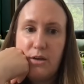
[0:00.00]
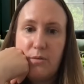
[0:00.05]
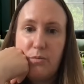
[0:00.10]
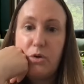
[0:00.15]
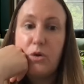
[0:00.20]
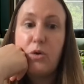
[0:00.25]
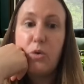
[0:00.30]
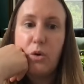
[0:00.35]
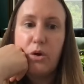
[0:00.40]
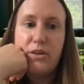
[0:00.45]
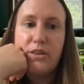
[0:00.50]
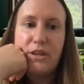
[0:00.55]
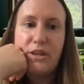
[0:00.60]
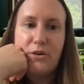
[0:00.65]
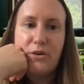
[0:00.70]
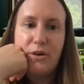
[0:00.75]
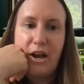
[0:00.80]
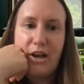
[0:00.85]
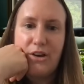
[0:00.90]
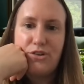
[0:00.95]
record the
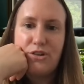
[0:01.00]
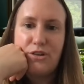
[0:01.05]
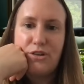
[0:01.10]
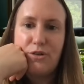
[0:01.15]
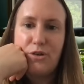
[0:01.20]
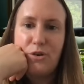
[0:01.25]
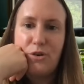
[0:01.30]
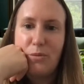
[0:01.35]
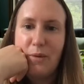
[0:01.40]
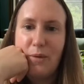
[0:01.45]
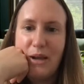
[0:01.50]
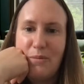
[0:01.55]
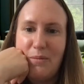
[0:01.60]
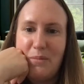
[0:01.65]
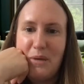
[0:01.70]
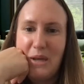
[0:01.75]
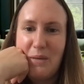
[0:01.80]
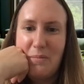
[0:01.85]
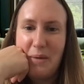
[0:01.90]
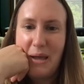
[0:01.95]
interaction, if you don't mind
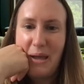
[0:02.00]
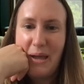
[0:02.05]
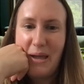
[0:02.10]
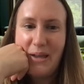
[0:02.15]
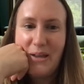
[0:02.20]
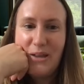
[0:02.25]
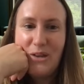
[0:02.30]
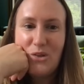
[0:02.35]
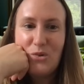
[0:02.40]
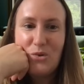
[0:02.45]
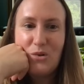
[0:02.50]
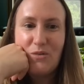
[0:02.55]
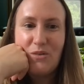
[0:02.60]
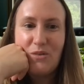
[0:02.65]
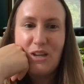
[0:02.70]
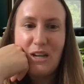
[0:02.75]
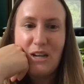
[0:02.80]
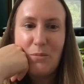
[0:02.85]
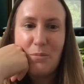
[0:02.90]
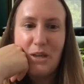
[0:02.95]
being my sort of
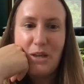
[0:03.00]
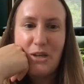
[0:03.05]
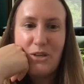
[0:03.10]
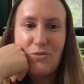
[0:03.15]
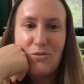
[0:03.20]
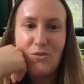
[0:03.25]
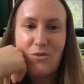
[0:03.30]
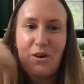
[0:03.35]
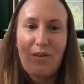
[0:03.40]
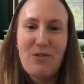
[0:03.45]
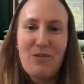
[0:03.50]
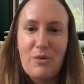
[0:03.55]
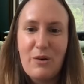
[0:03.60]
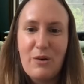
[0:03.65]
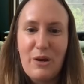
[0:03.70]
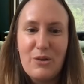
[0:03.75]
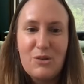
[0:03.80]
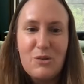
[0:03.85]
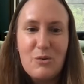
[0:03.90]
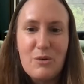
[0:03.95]
guinea pigs for everyone
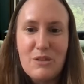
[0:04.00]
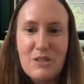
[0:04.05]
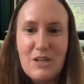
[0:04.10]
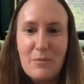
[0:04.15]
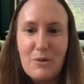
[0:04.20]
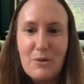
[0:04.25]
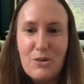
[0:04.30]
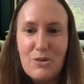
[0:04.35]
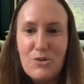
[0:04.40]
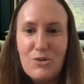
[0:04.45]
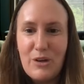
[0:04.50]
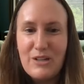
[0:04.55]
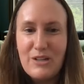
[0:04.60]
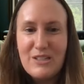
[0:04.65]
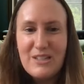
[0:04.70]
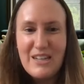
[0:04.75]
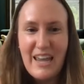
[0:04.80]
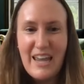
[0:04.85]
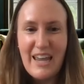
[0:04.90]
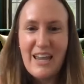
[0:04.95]
else who wasn't able to join
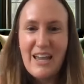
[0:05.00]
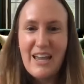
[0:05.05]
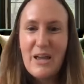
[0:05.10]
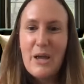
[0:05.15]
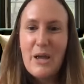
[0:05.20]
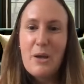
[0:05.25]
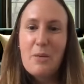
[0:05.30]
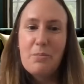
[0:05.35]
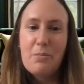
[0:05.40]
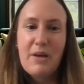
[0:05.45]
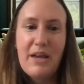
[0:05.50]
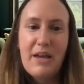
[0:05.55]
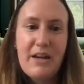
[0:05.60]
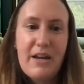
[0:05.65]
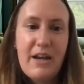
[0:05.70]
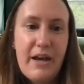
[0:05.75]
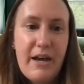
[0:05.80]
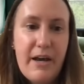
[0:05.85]
today. But